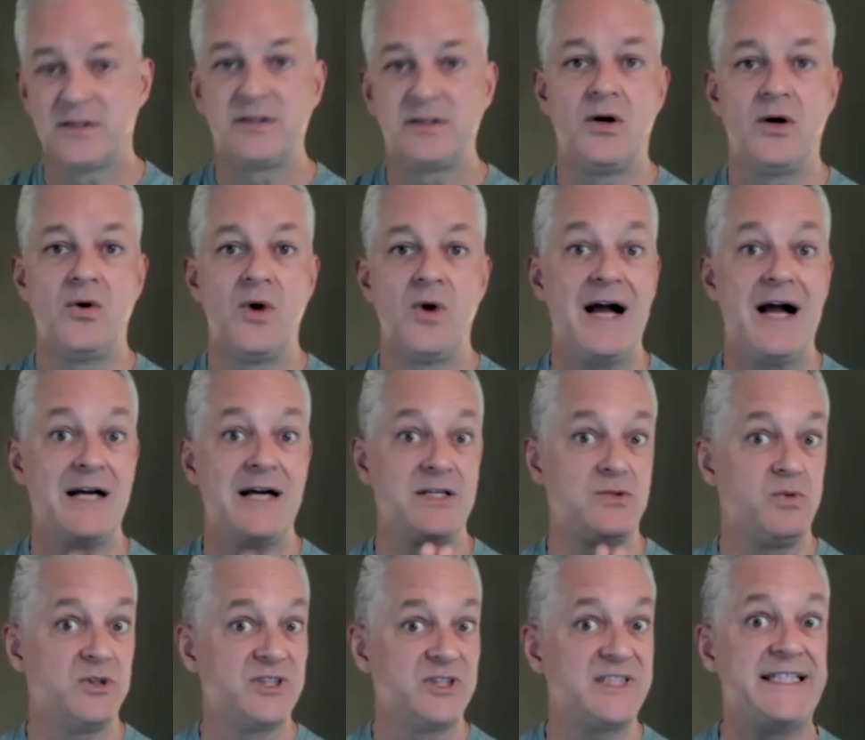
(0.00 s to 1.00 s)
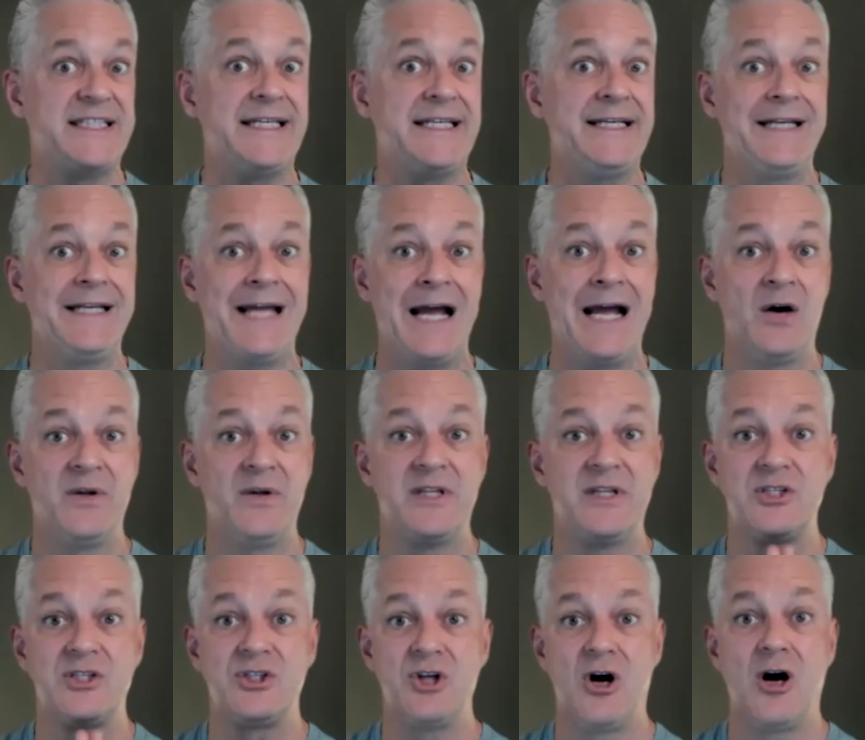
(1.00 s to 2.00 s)
so as we're seeing now in the
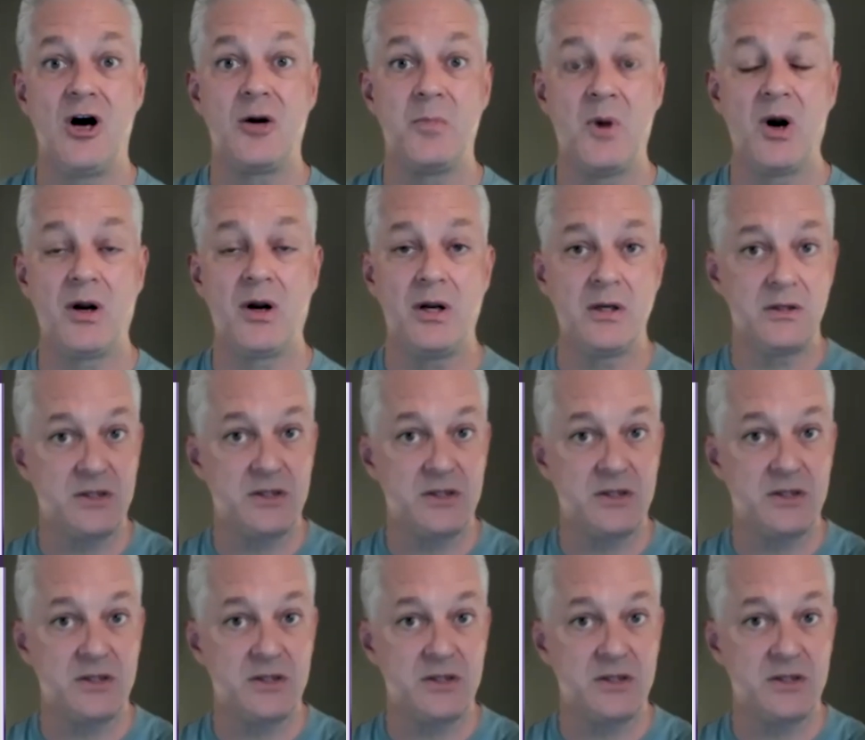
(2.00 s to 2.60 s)
stock market,